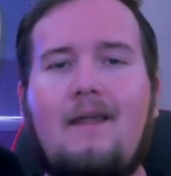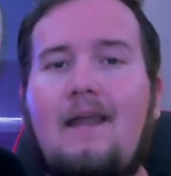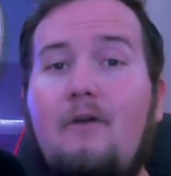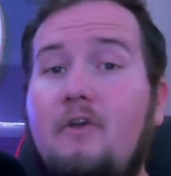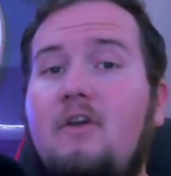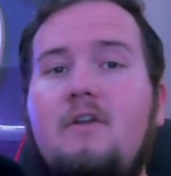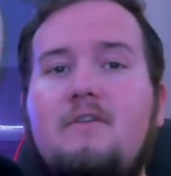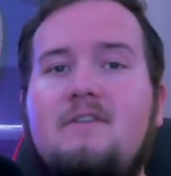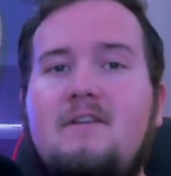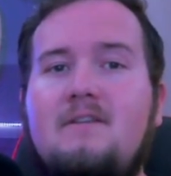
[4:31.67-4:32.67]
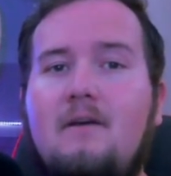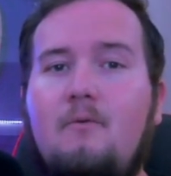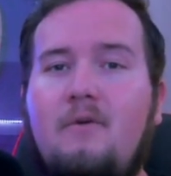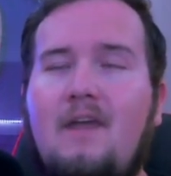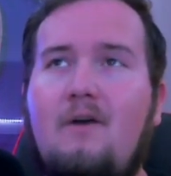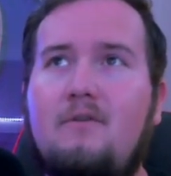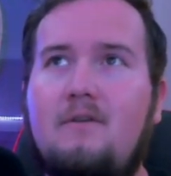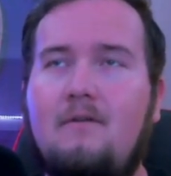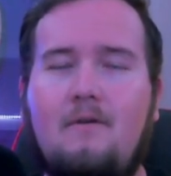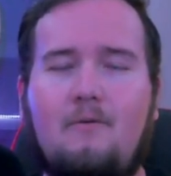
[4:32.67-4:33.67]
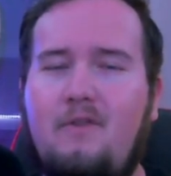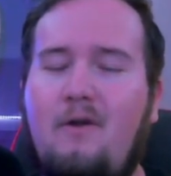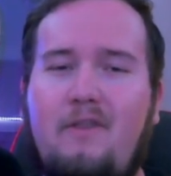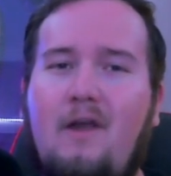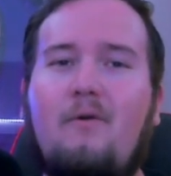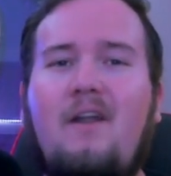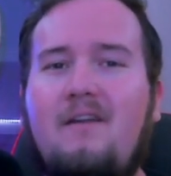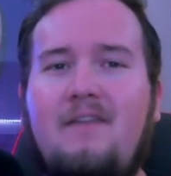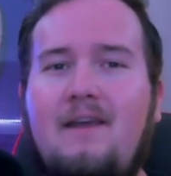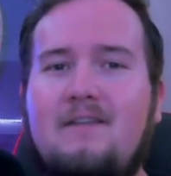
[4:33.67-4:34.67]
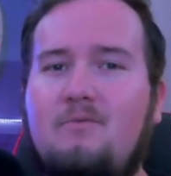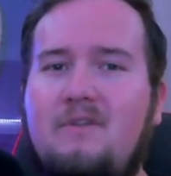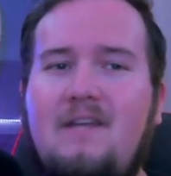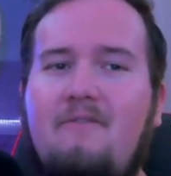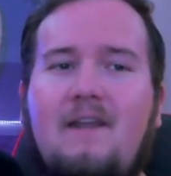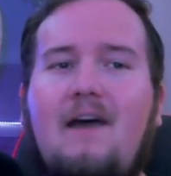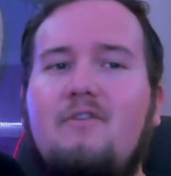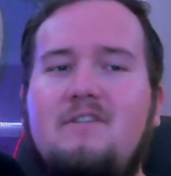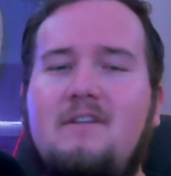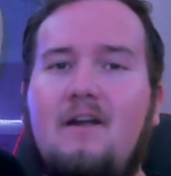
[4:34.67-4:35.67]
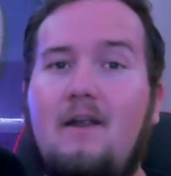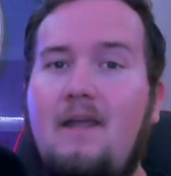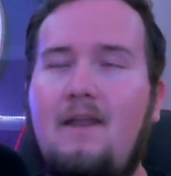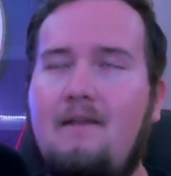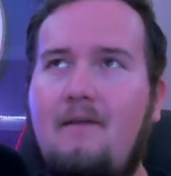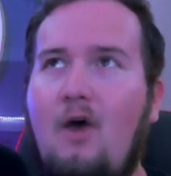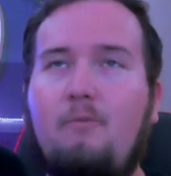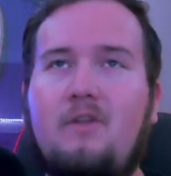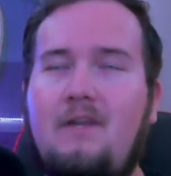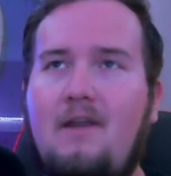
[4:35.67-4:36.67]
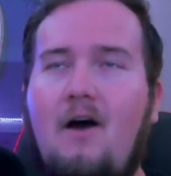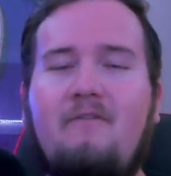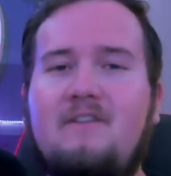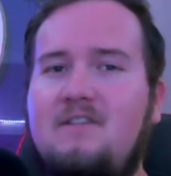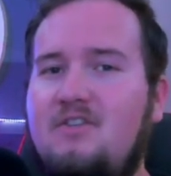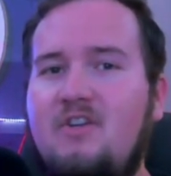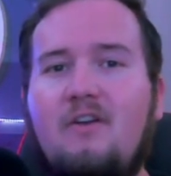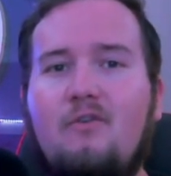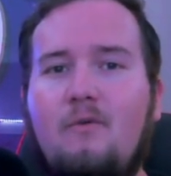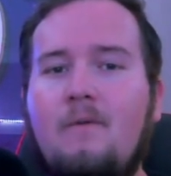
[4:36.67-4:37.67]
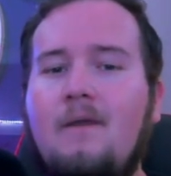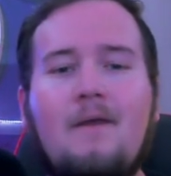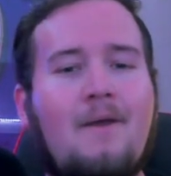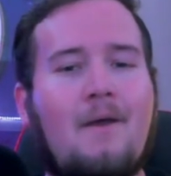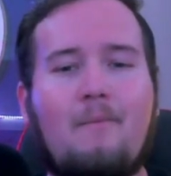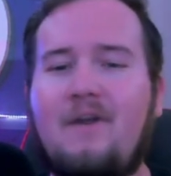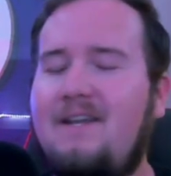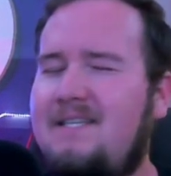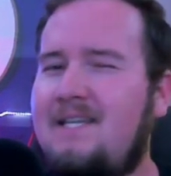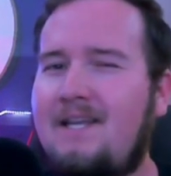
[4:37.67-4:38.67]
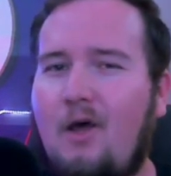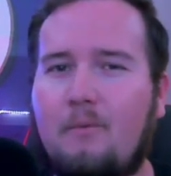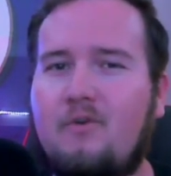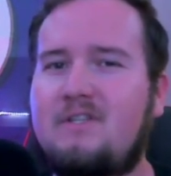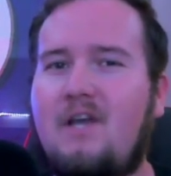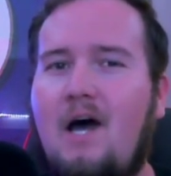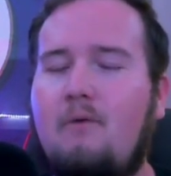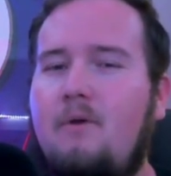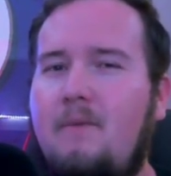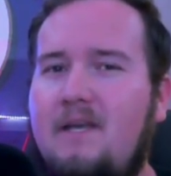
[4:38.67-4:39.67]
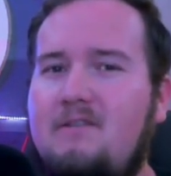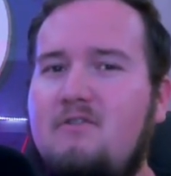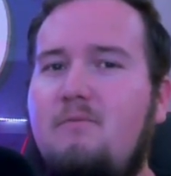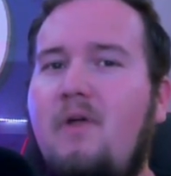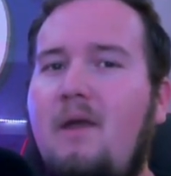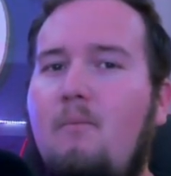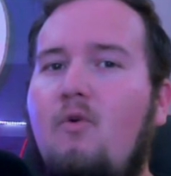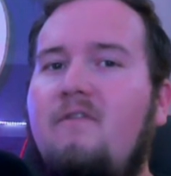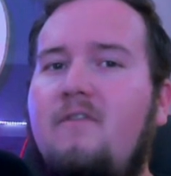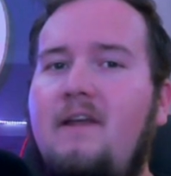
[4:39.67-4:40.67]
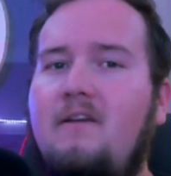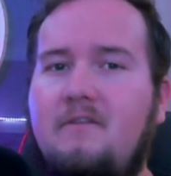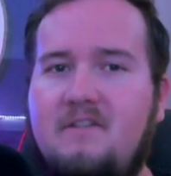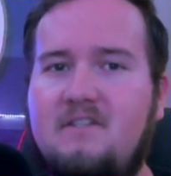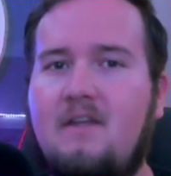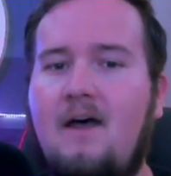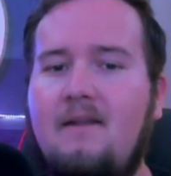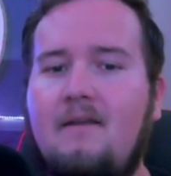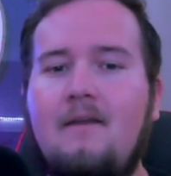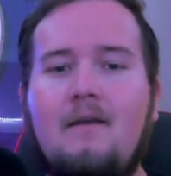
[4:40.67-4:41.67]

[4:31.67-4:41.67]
Now, the good news is, without the ironic thing is with Dave Canales there, it helped the offense in general, but it didn't help Chris Godwin because he was playing more flanker than slot.